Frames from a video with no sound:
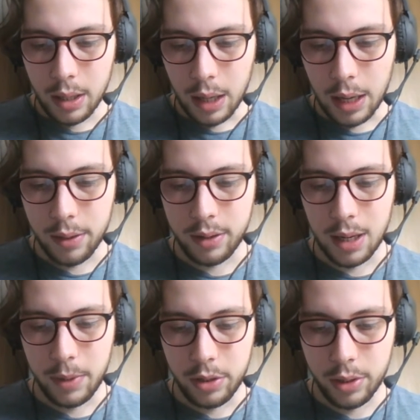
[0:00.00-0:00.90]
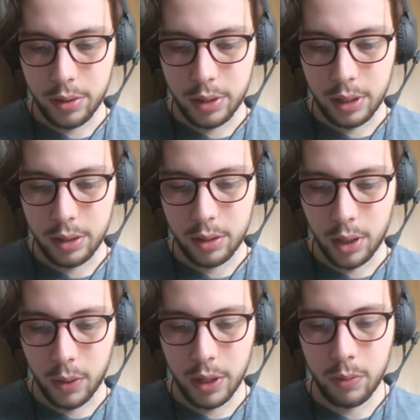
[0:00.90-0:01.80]
At the Tammy Joe says,
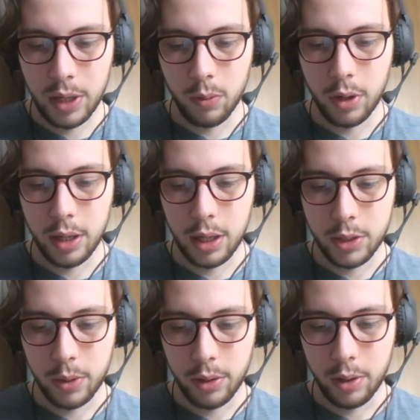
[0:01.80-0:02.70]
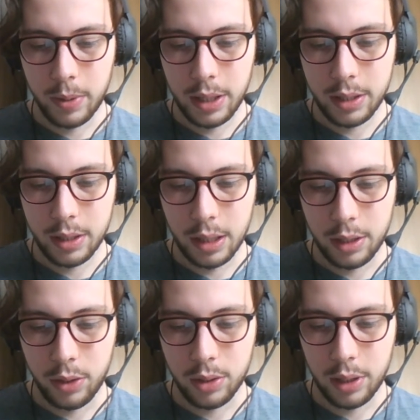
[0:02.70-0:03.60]
I reread what I last wrote on a piece,
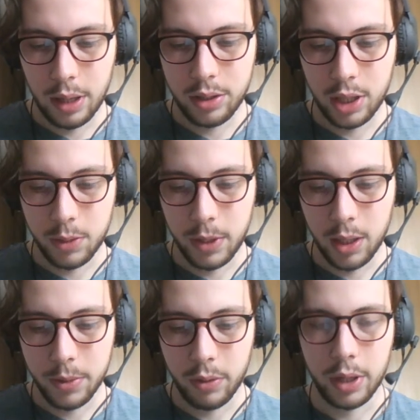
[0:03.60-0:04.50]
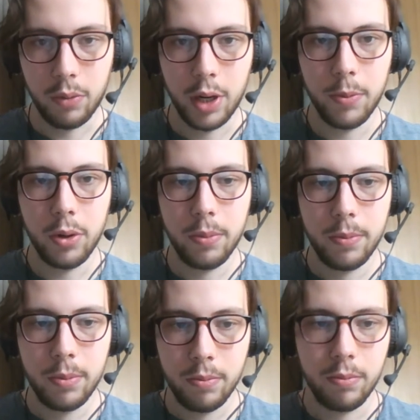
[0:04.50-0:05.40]
and usually that shakes me up so I can write more.
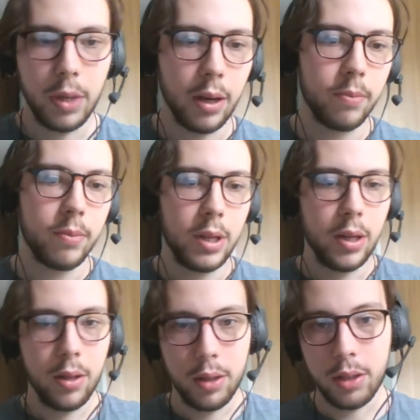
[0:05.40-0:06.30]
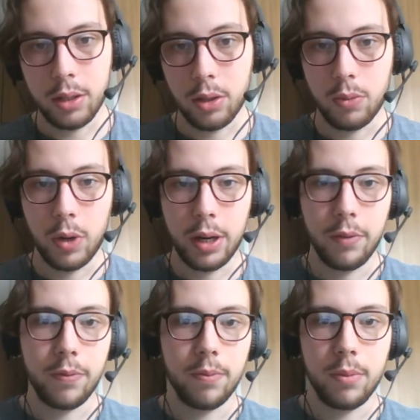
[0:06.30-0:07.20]
Yeah, this is a good way of
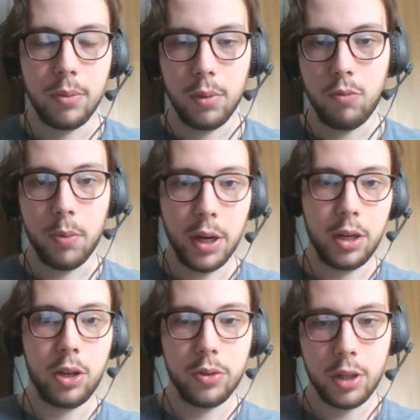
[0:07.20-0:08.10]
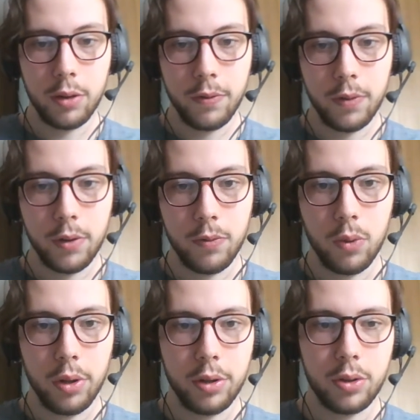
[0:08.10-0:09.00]
reminding yourself of
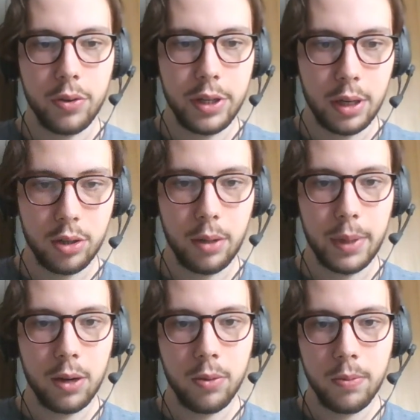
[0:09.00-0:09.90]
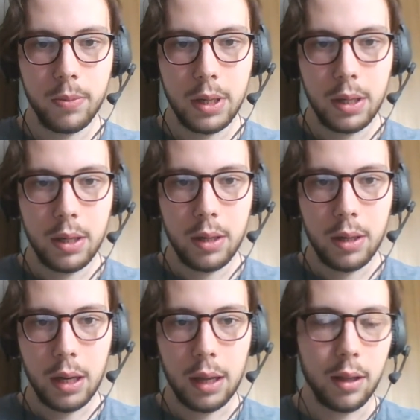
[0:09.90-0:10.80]
what this story is actually about,
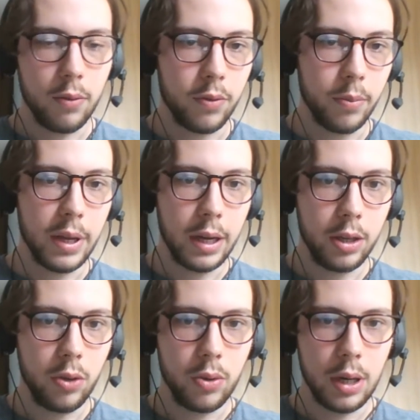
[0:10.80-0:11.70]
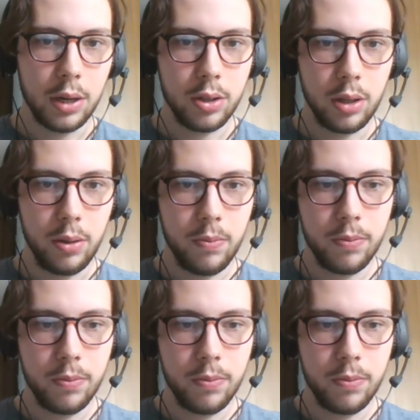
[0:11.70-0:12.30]
and then from there you can actually